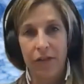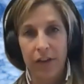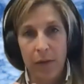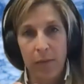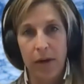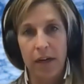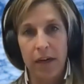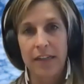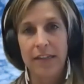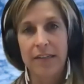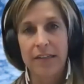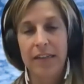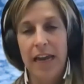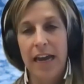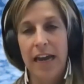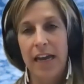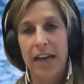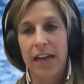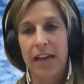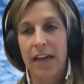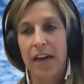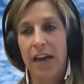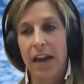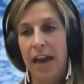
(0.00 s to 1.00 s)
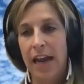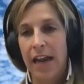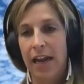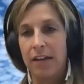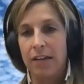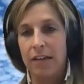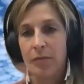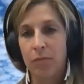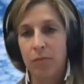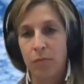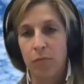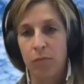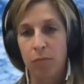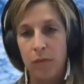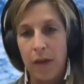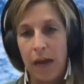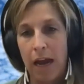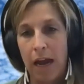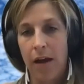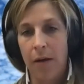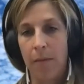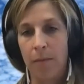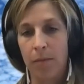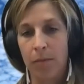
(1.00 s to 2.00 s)
flip on its head and and
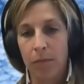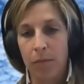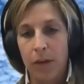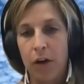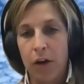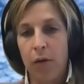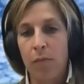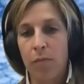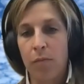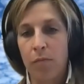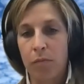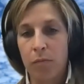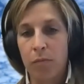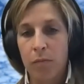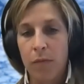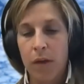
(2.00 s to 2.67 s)
um, you know